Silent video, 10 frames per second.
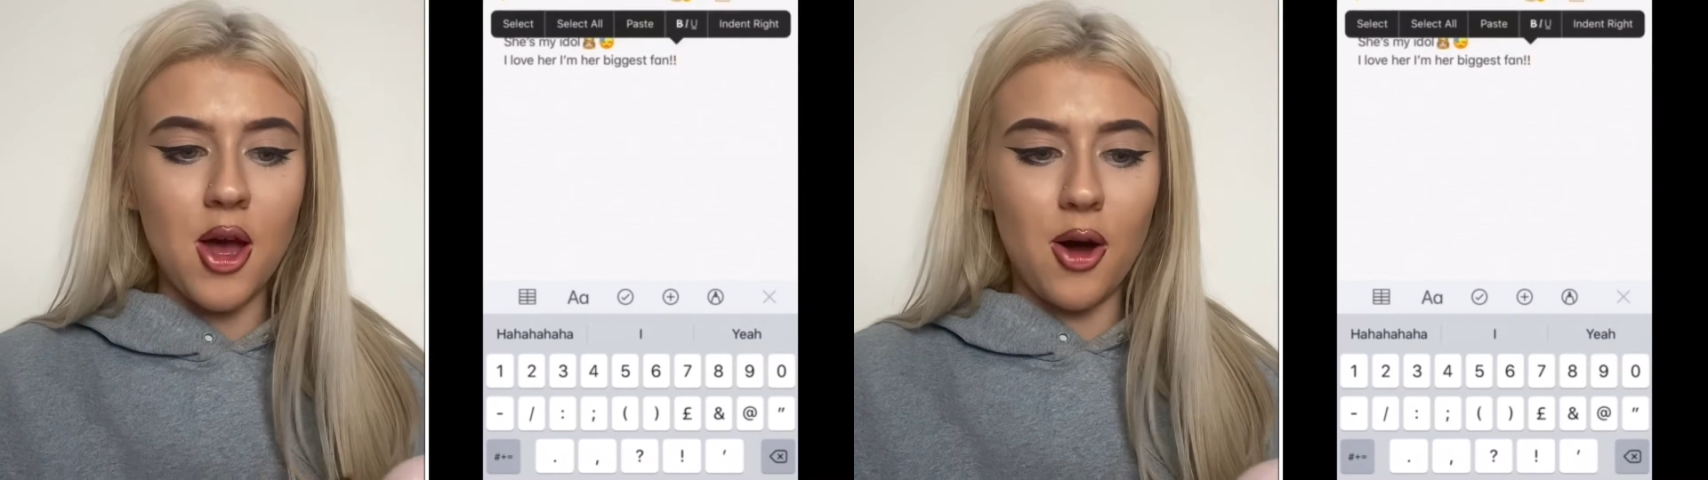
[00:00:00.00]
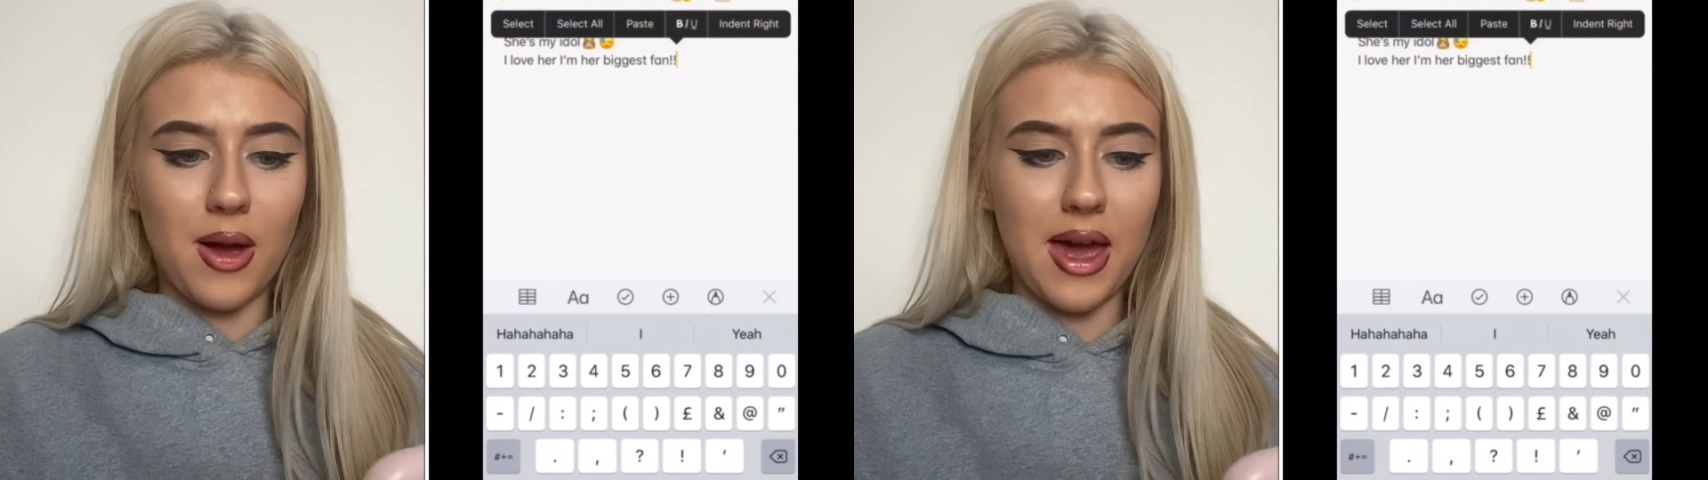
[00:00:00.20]

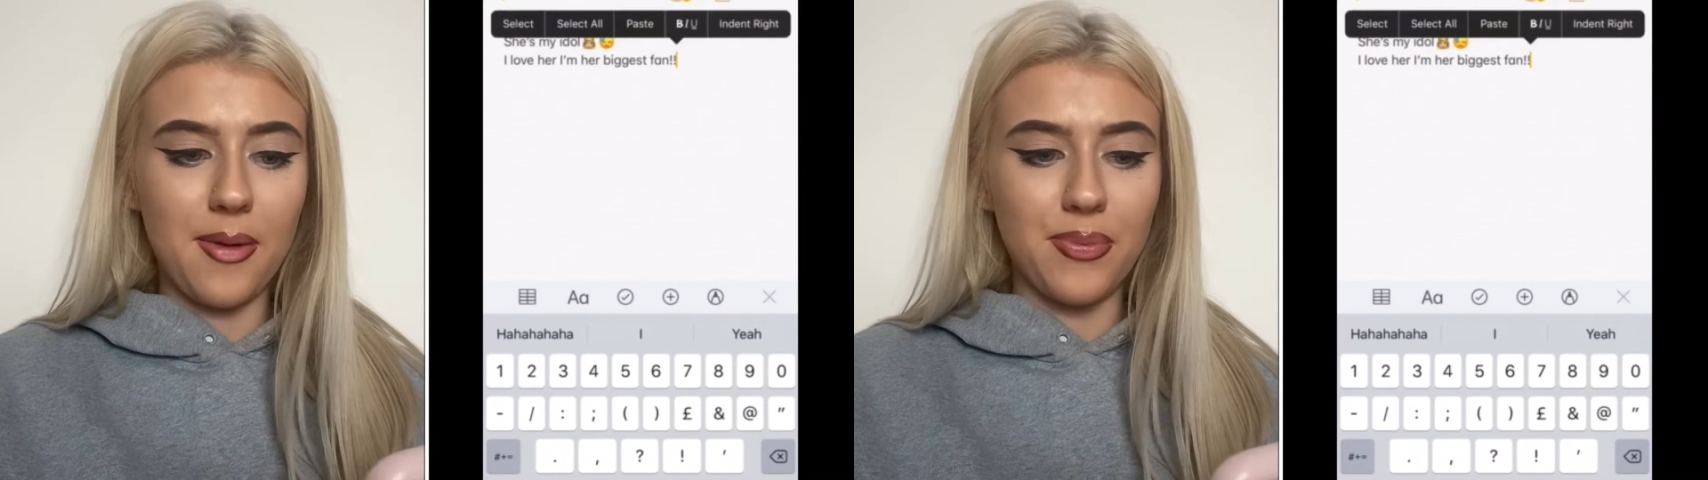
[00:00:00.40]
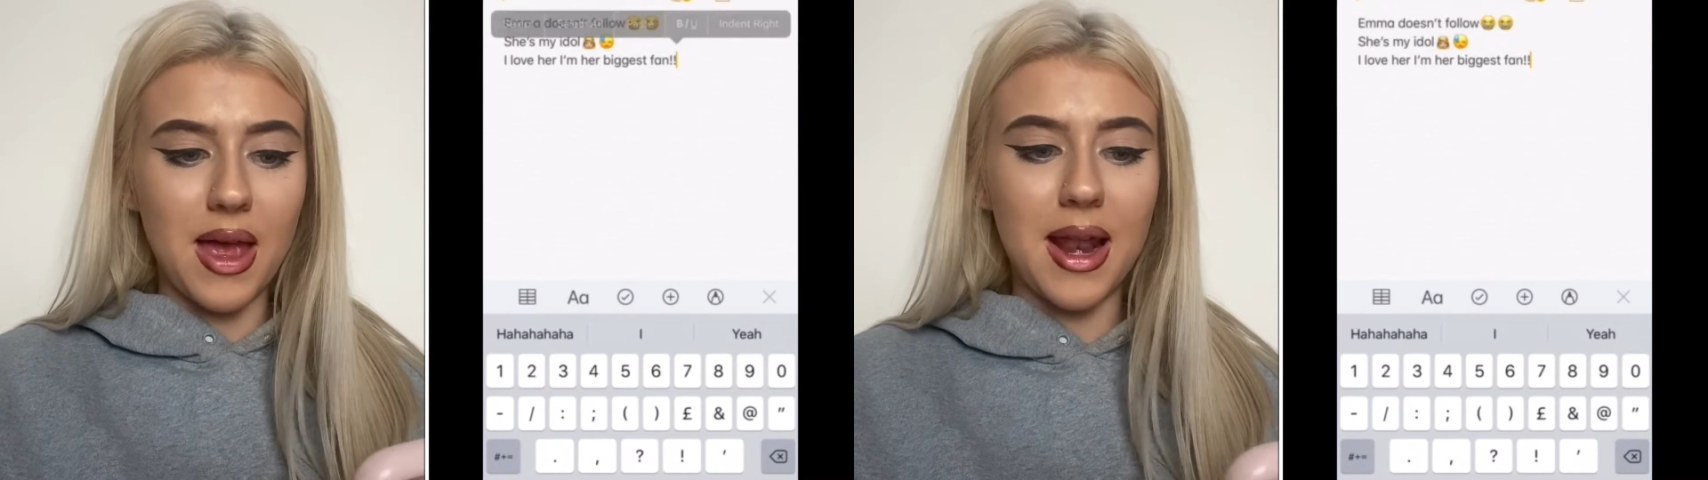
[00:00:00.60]

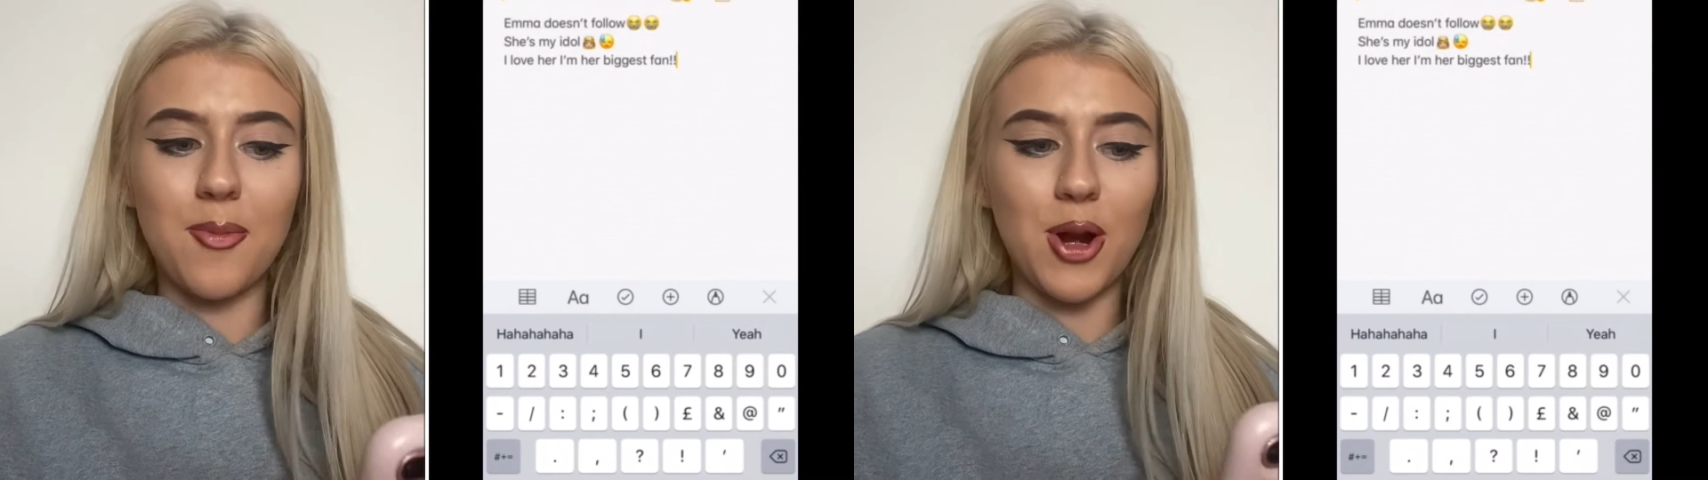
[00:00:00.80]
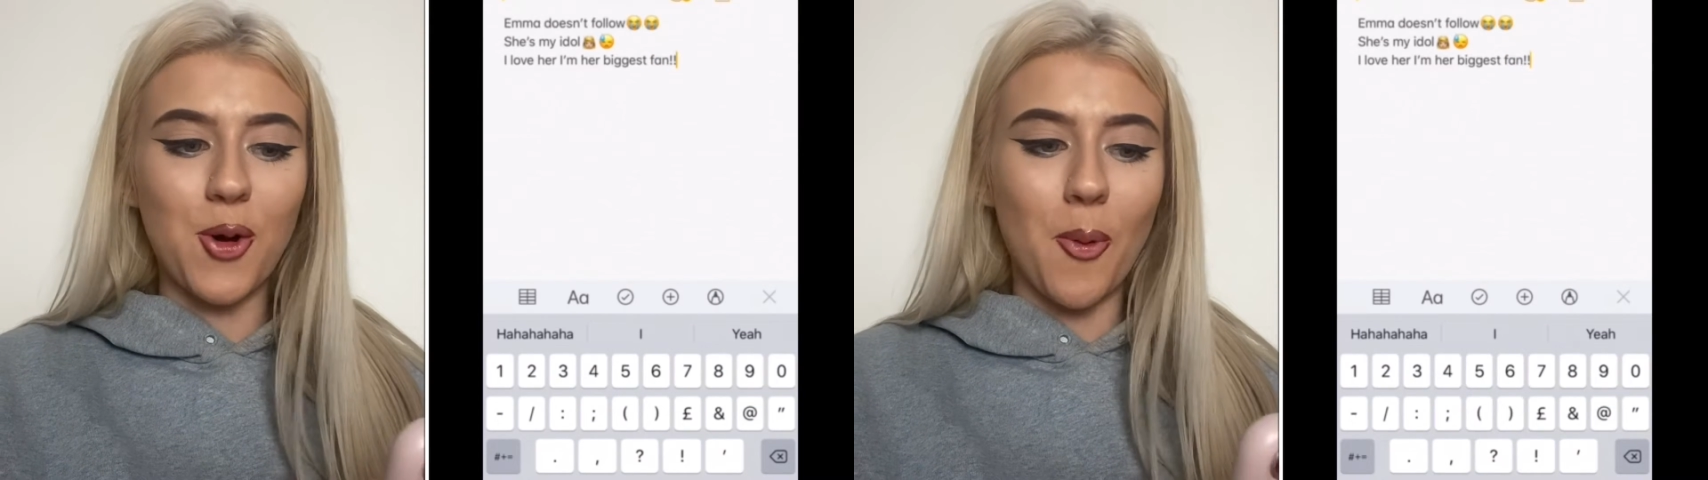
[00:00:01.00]
Okay, and I'm
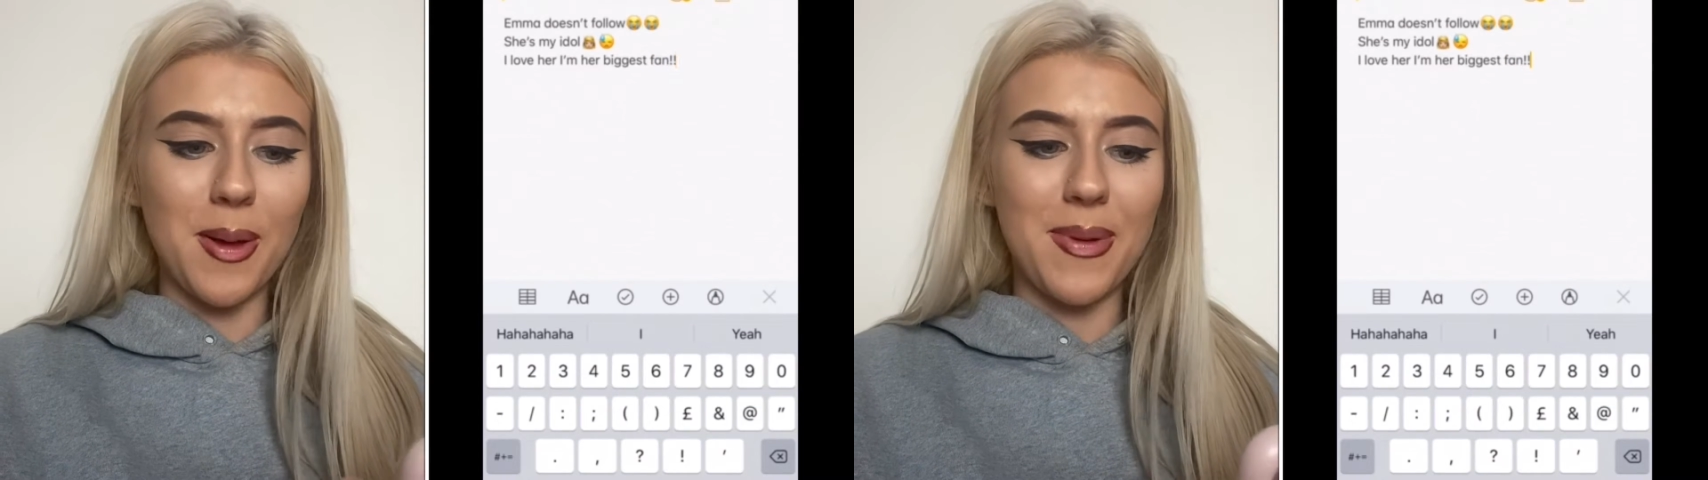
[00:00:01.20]
going to copy